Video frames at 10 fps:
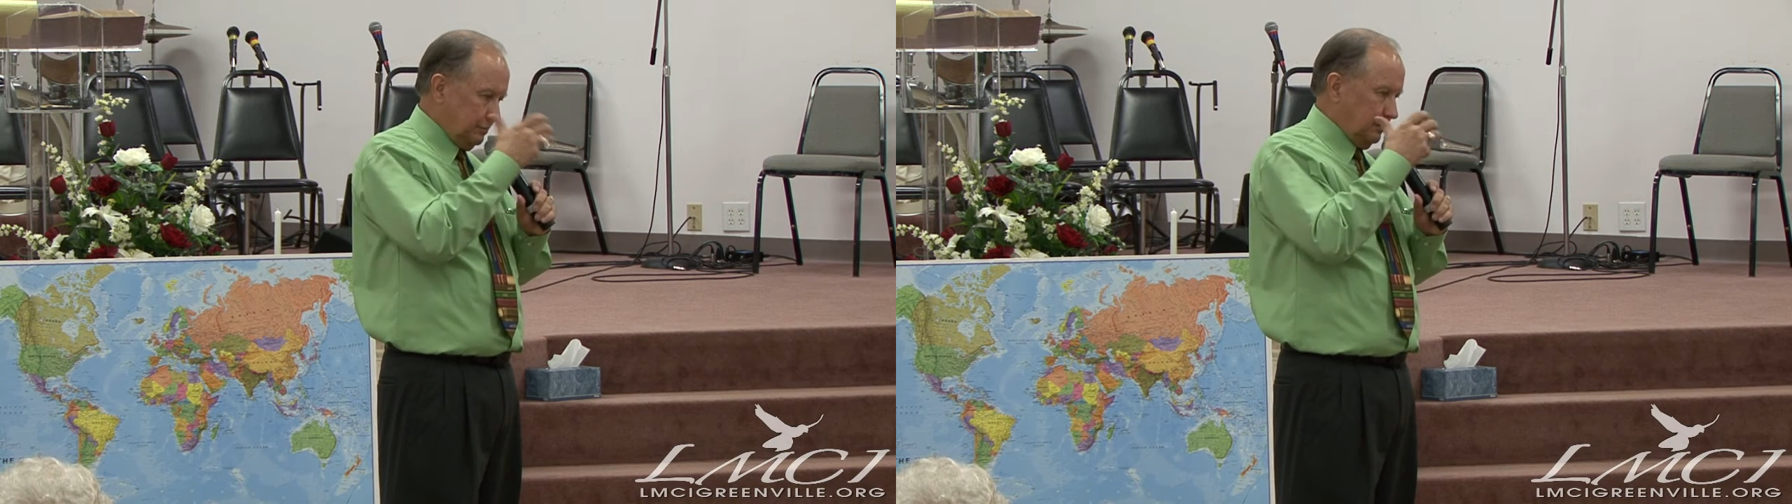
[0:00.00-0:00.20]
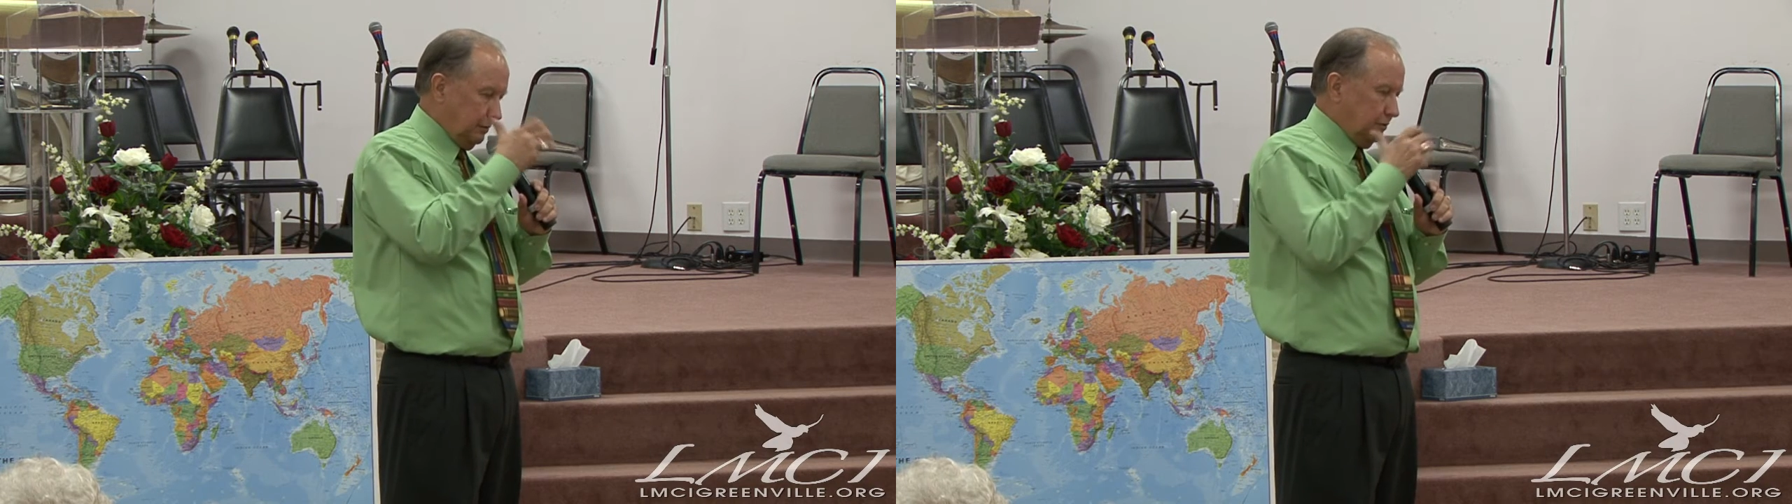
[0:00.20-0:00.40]

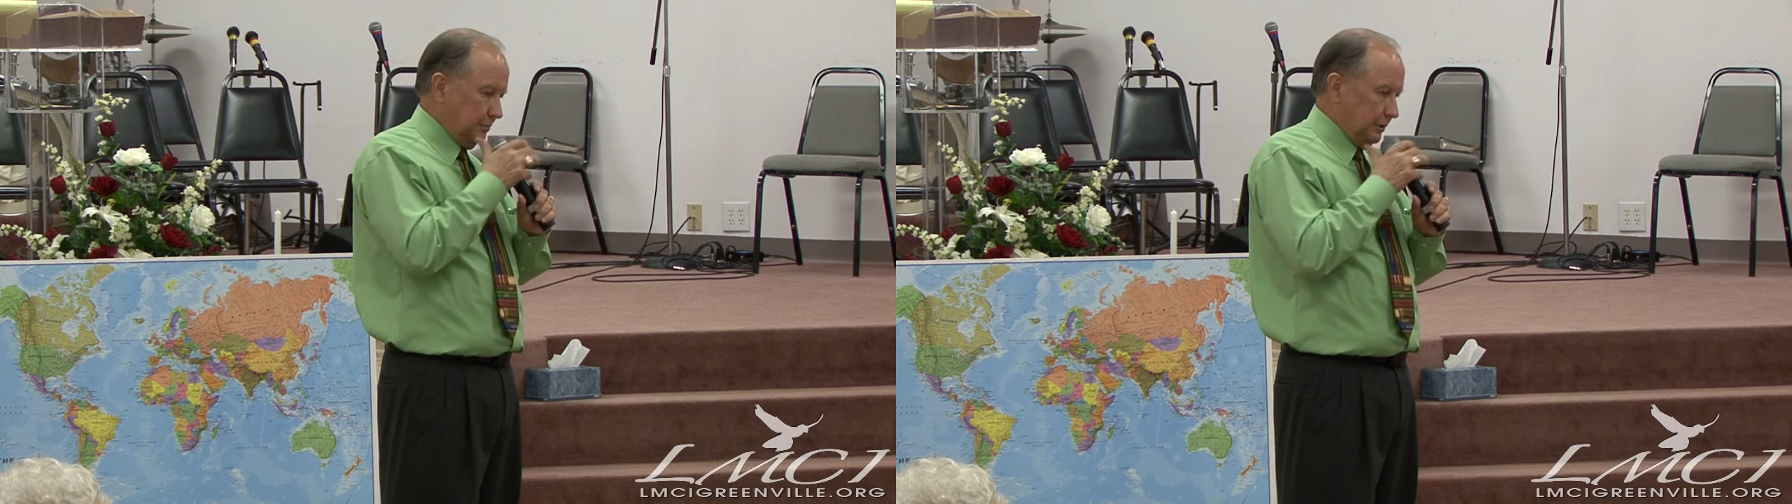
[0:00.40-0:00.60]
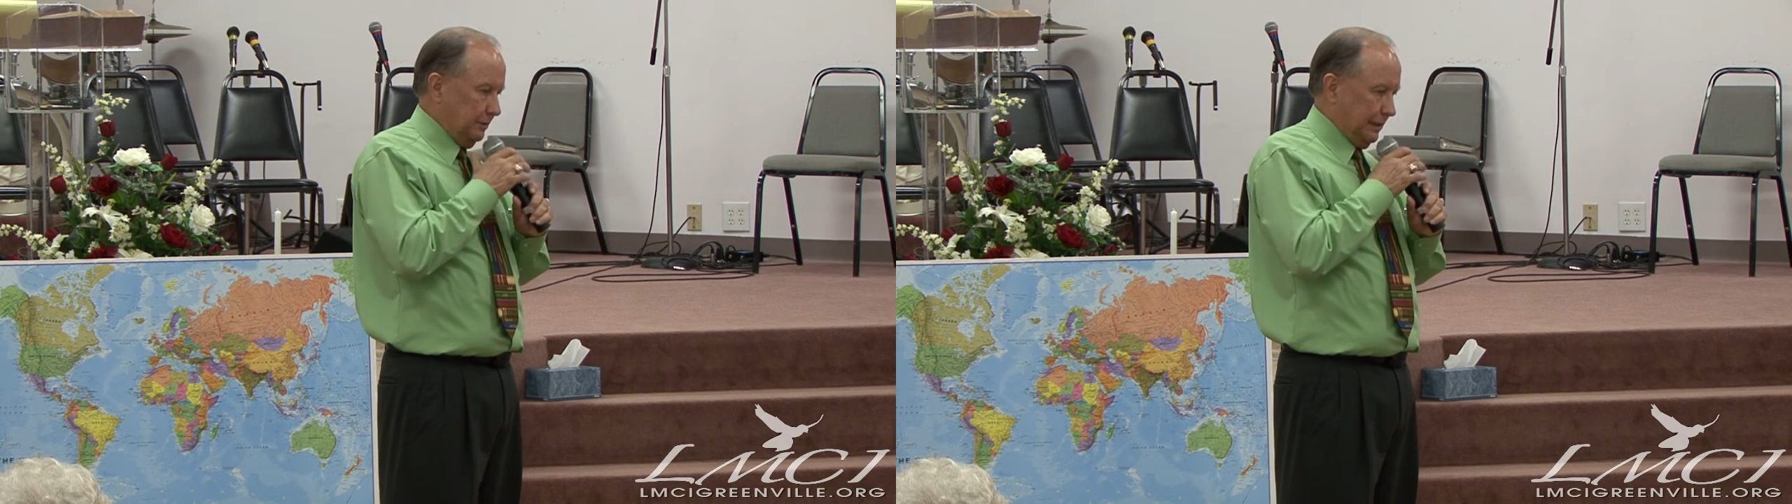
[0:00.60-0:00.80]
a little
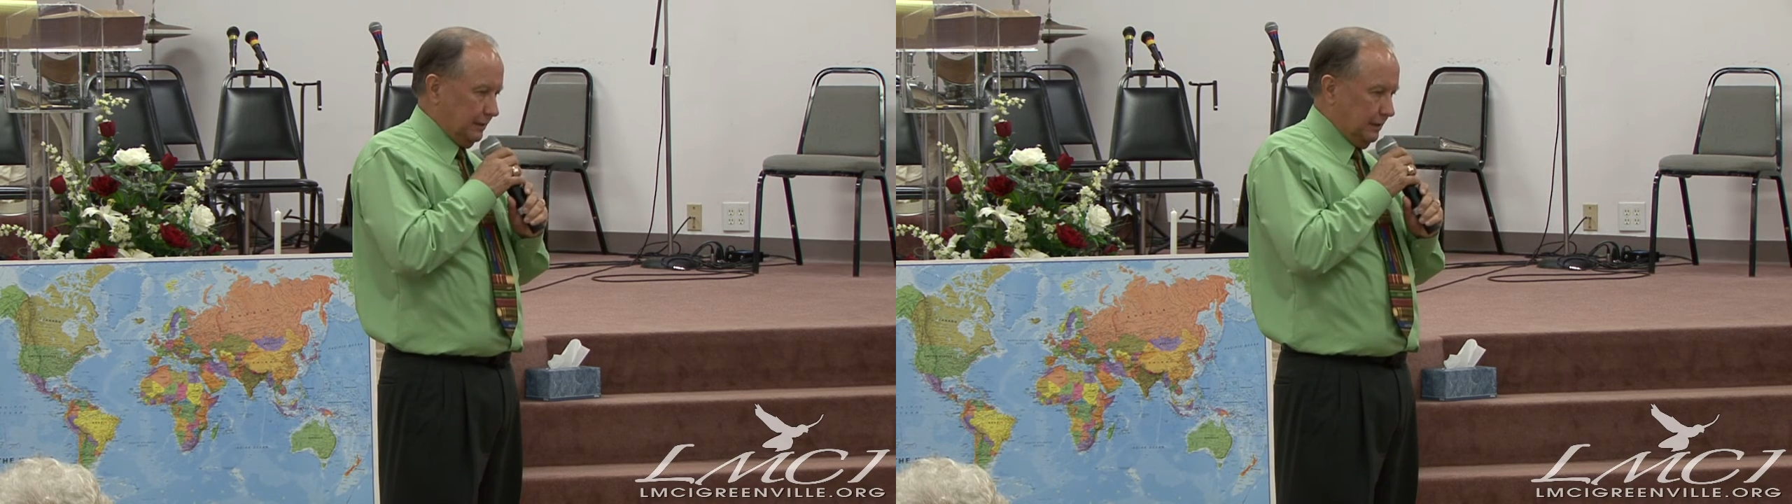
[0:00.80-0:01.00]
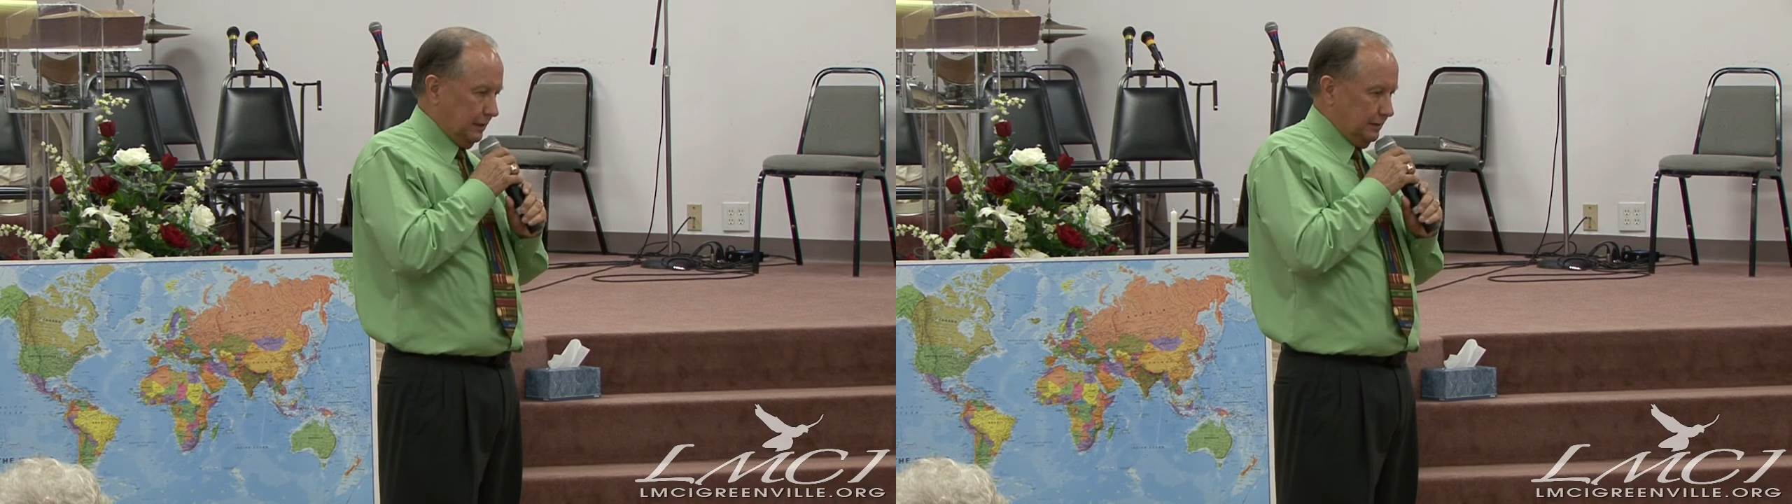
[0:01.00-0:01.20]
bit about
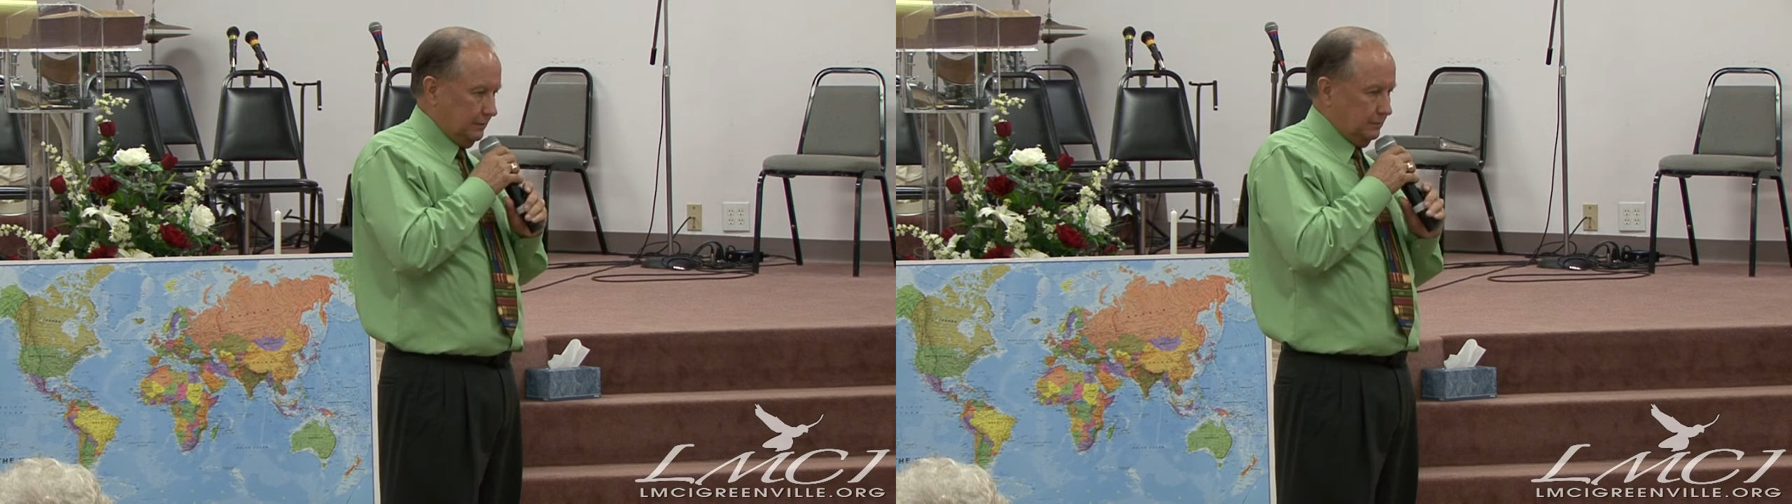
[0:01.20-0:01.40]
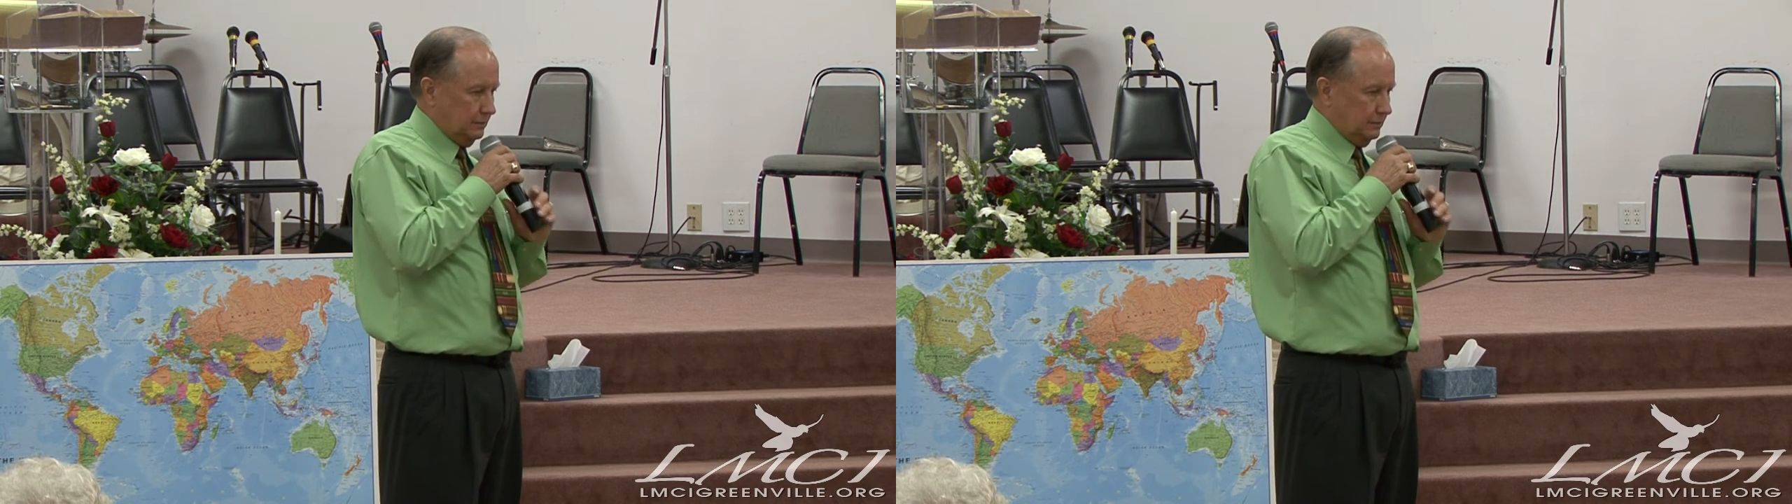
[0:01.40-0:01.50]
God,